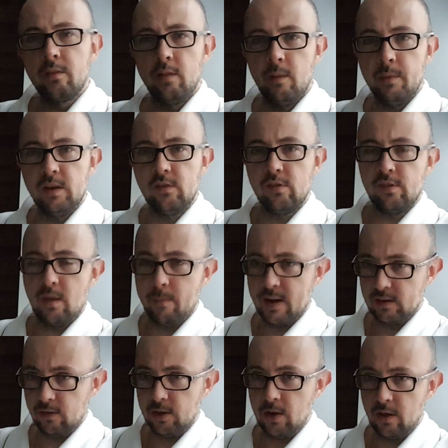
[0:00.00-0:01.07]
Let me just get
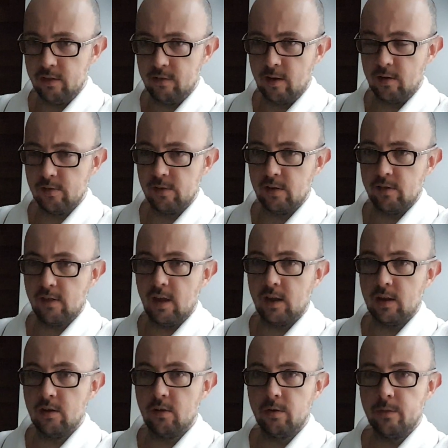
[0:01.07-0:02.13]
back to the night terrors in a
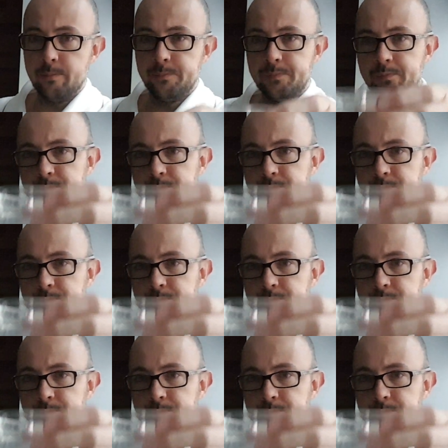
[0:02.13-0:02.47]
second. Hold on.